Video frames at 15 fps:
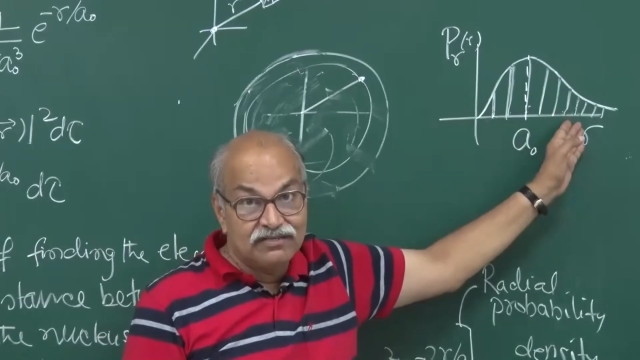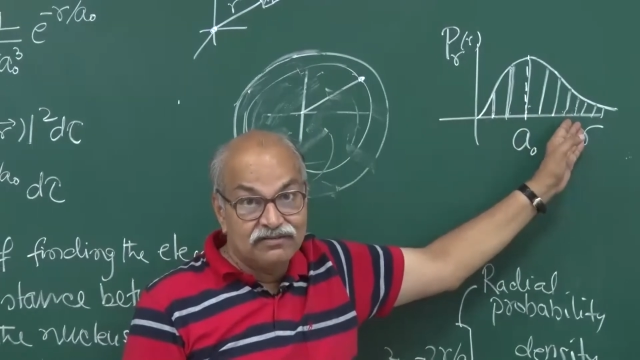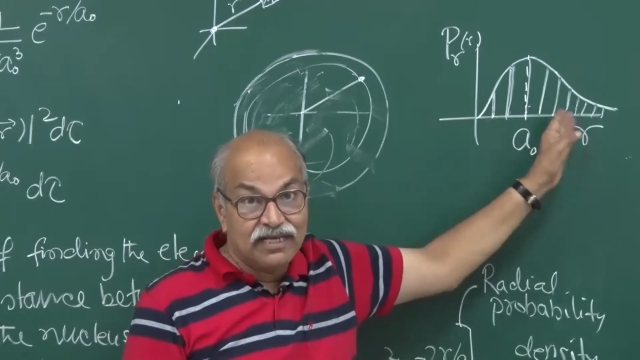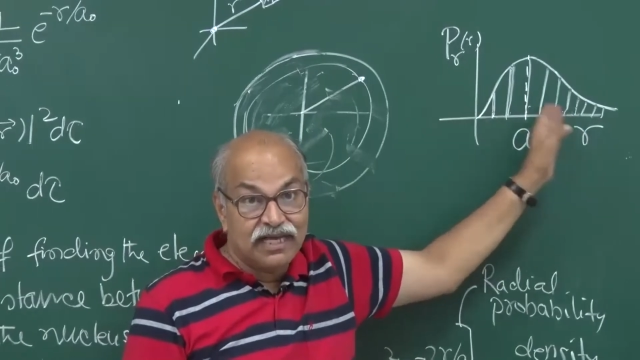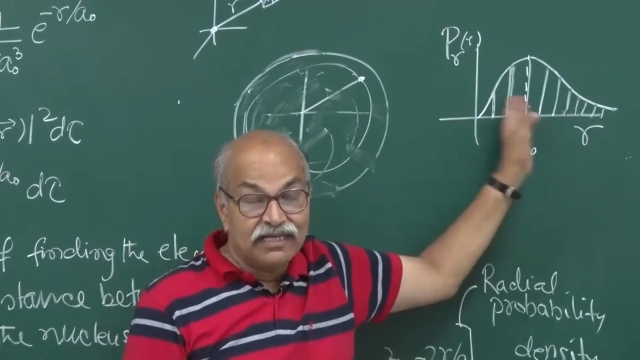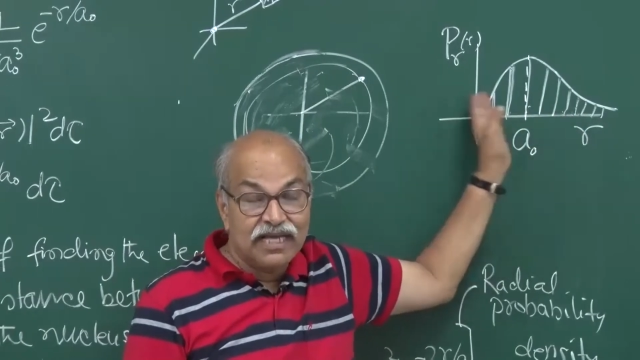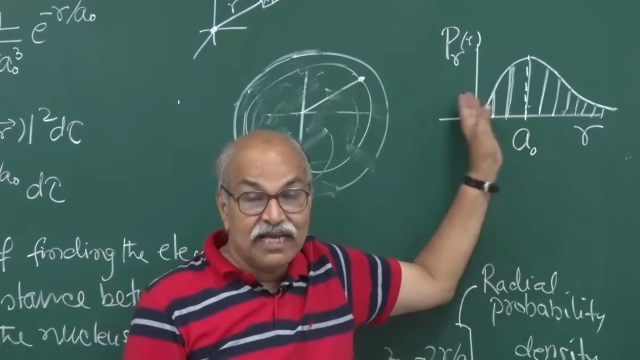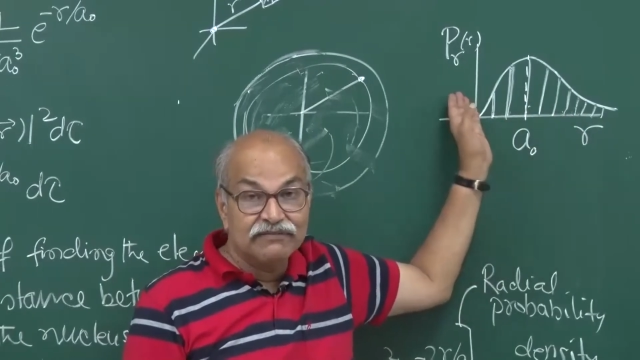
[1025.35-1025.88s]
you
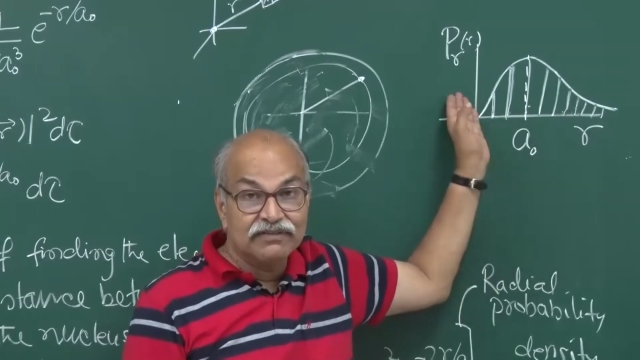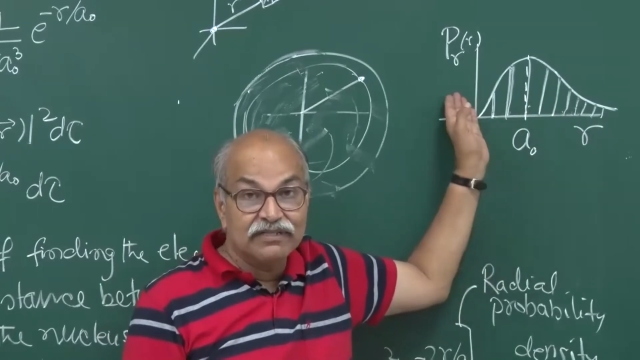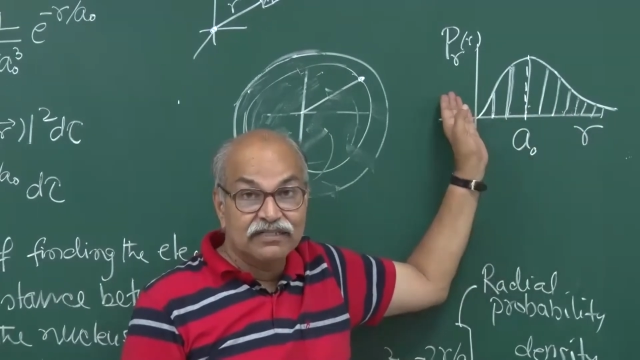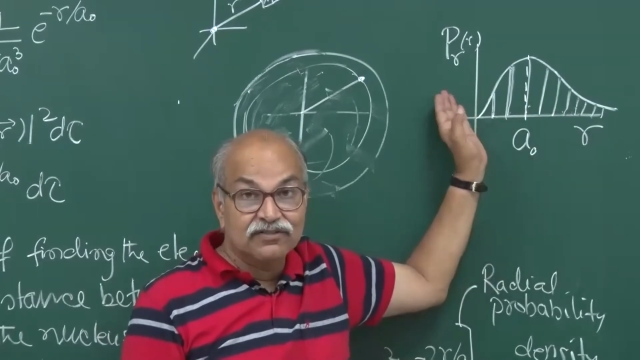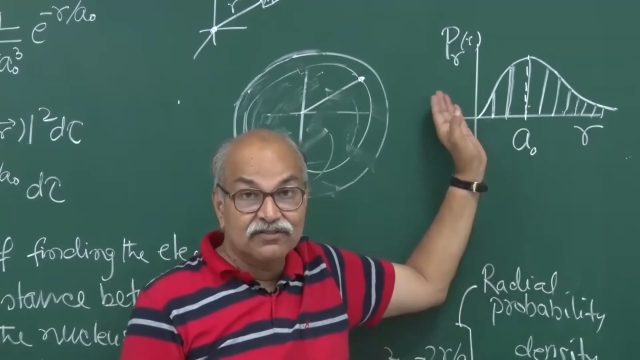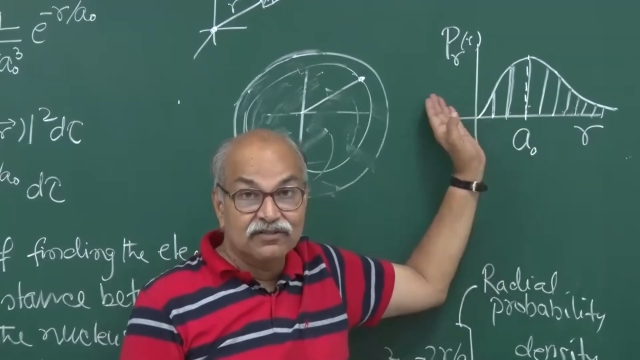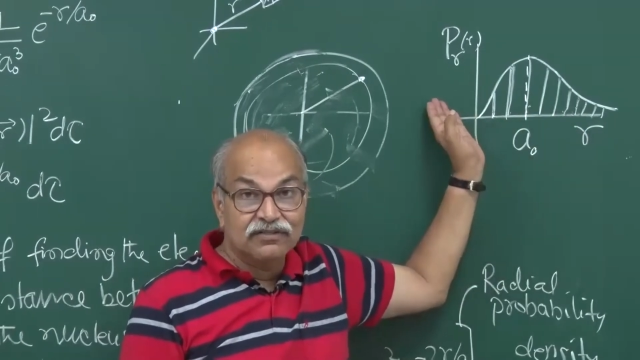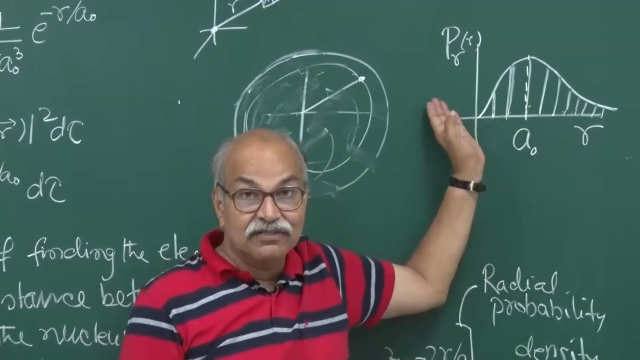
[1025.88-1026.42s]
can have
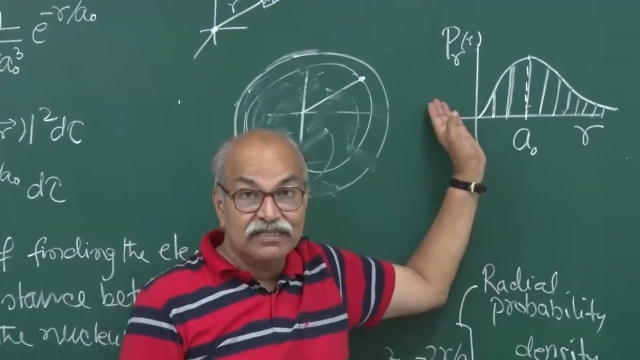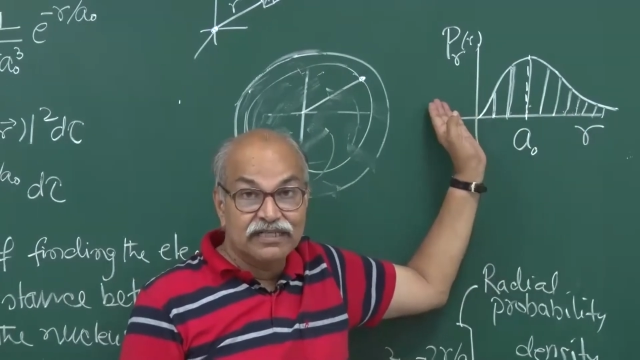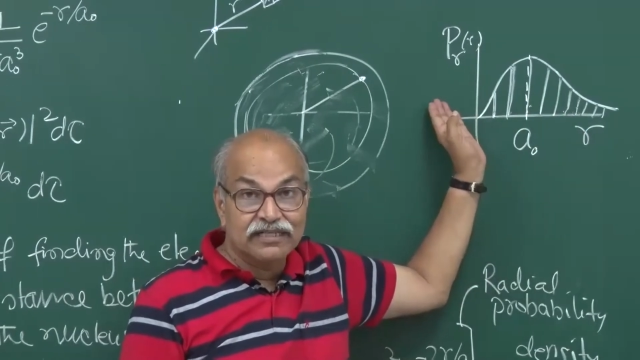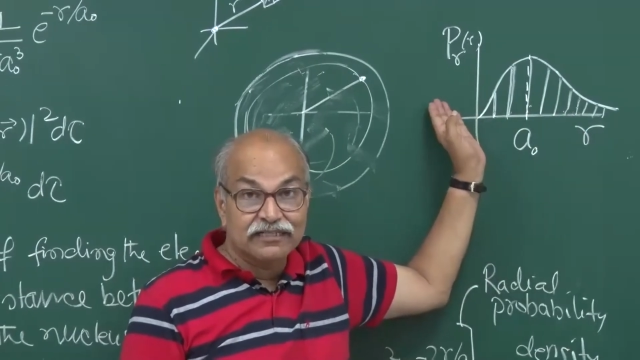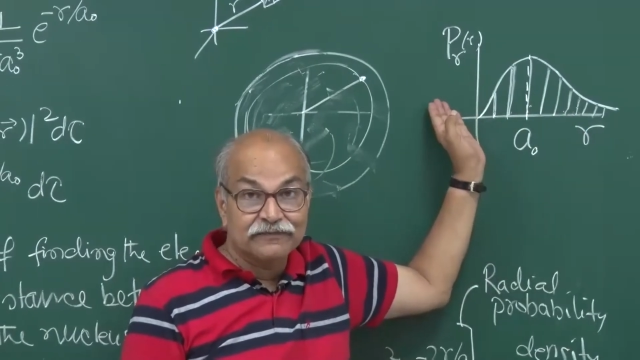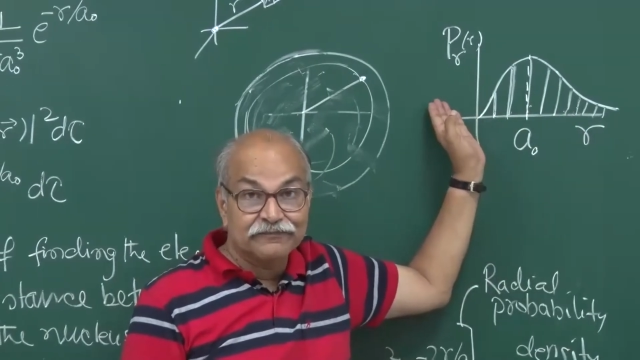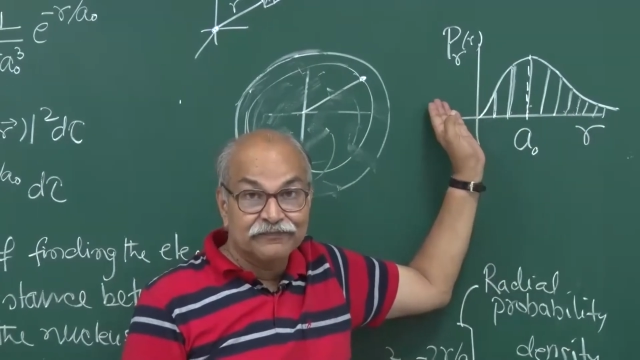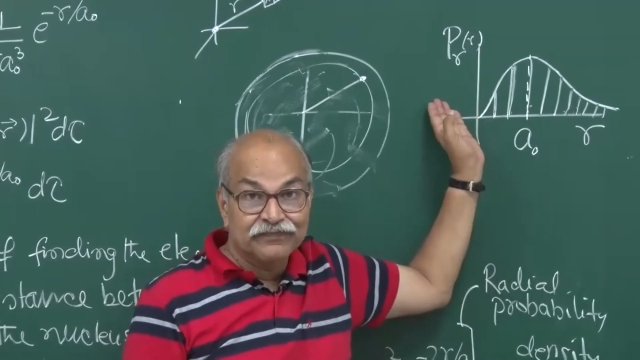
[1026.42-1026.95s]
electron
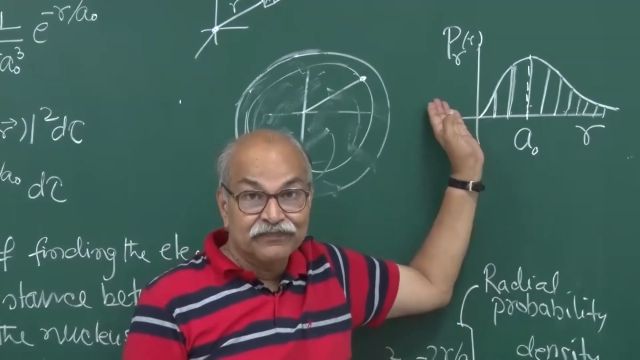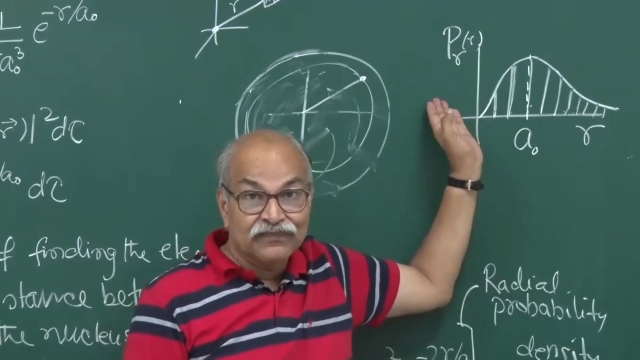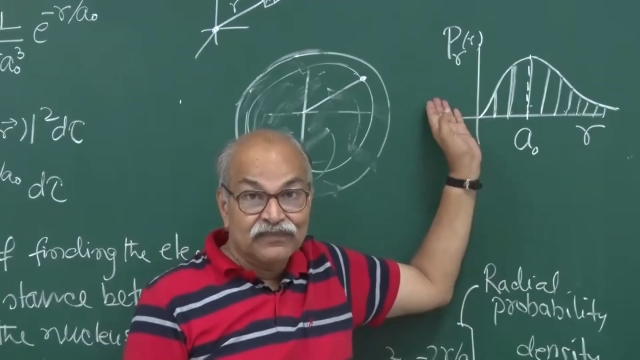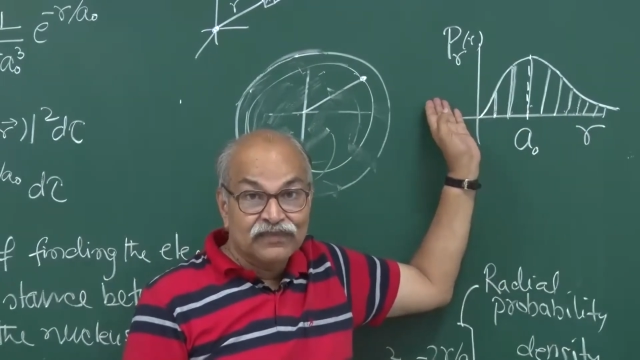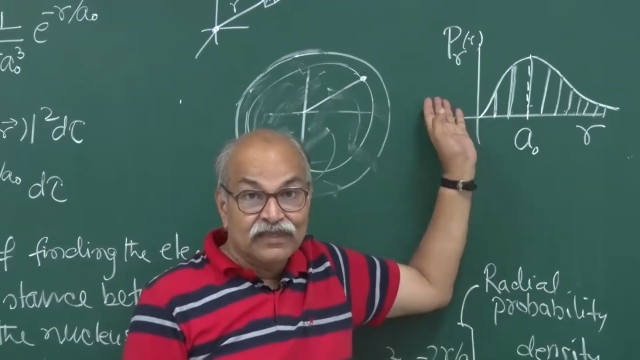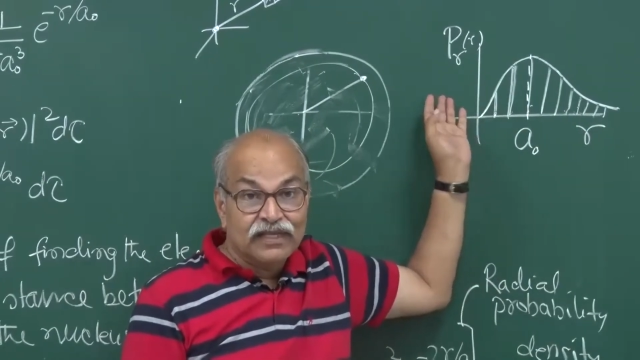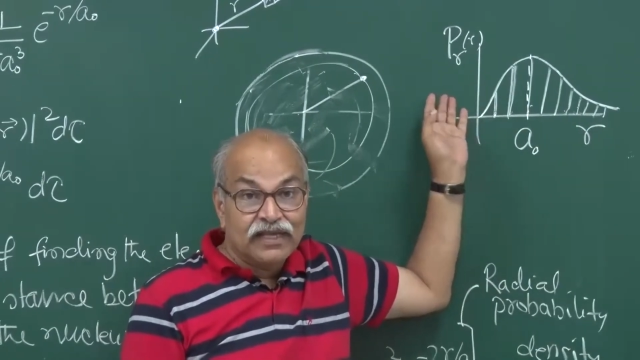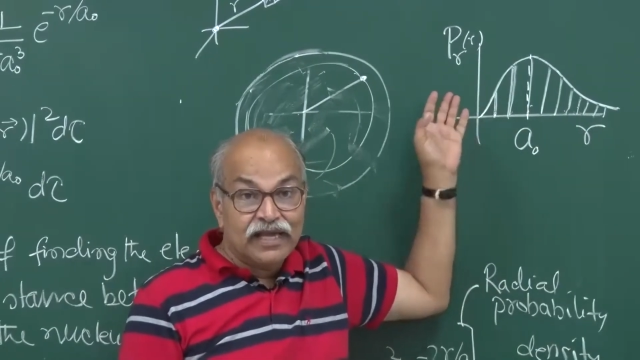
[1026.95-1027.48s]
there,
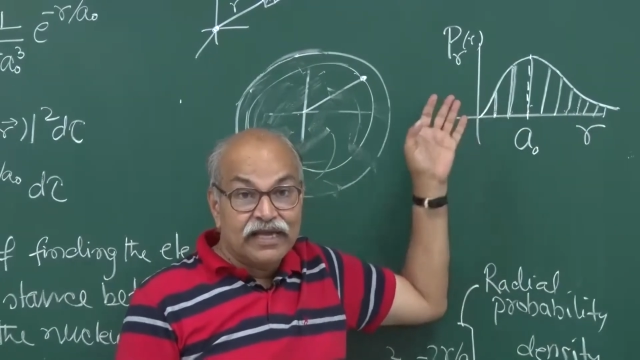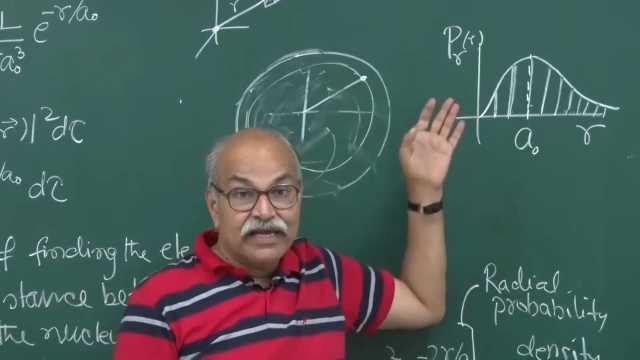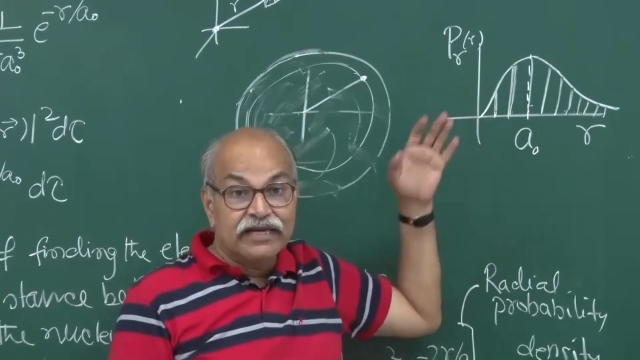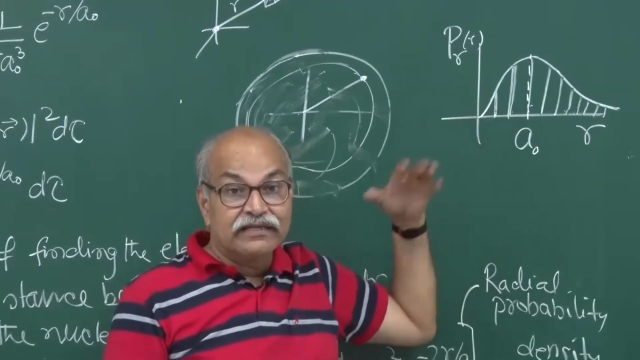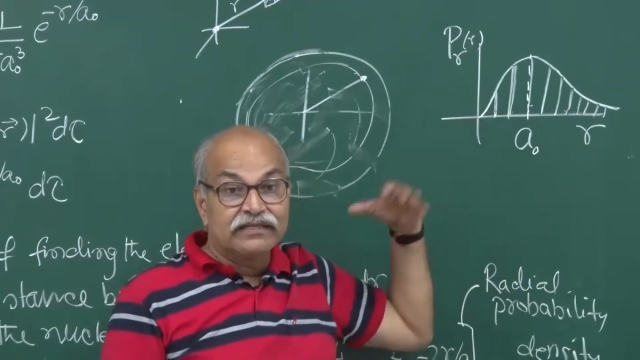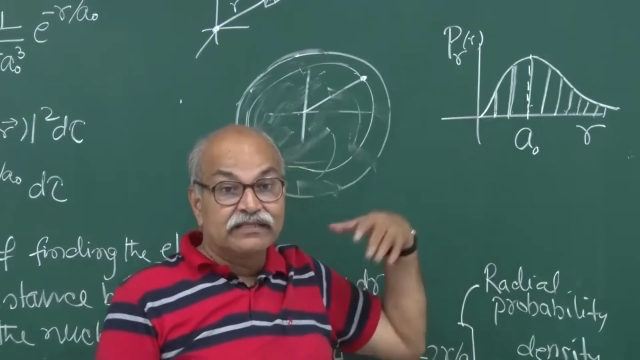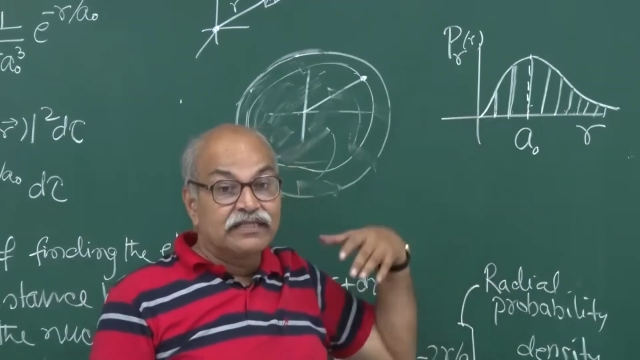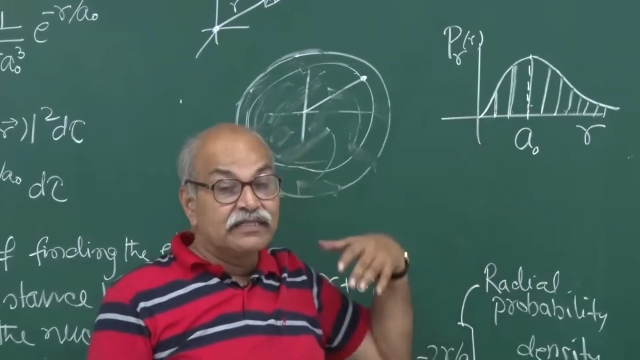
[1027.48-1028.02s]

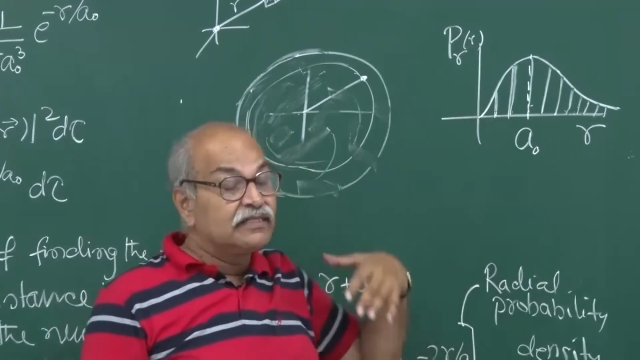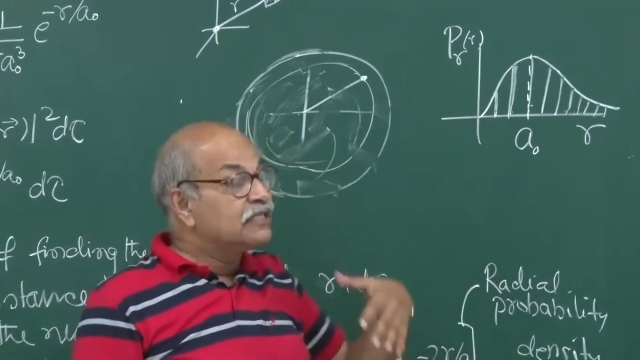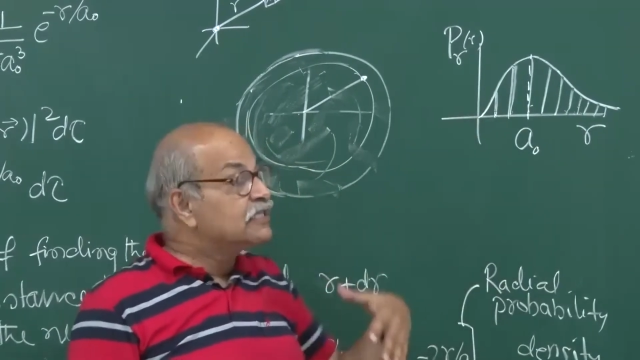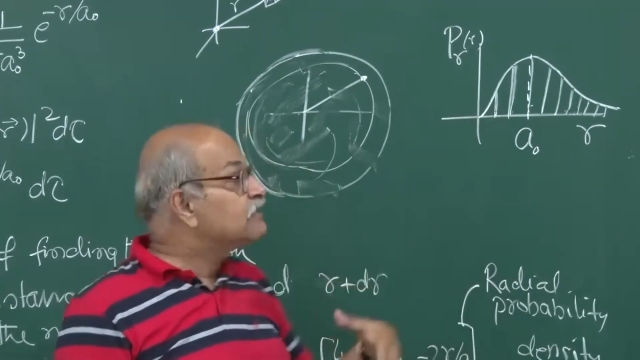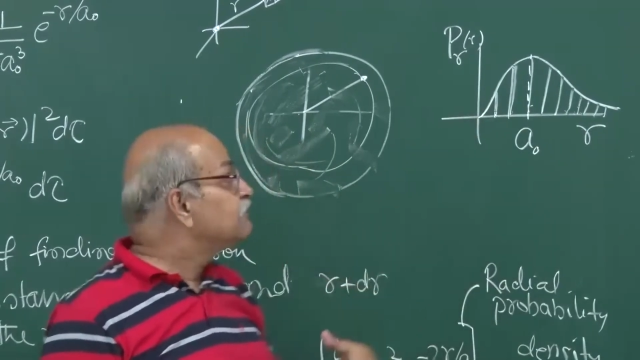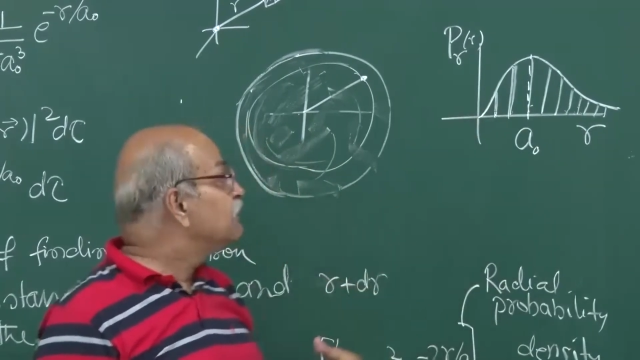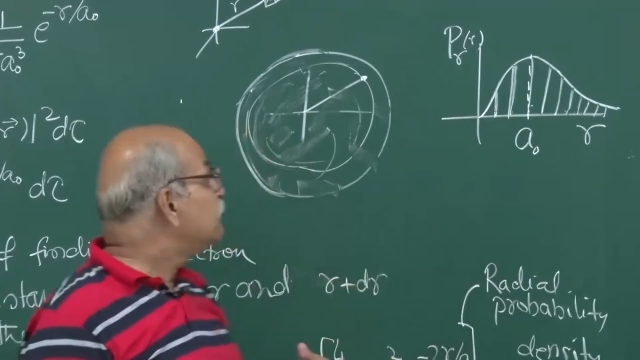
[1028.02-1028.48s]
and since this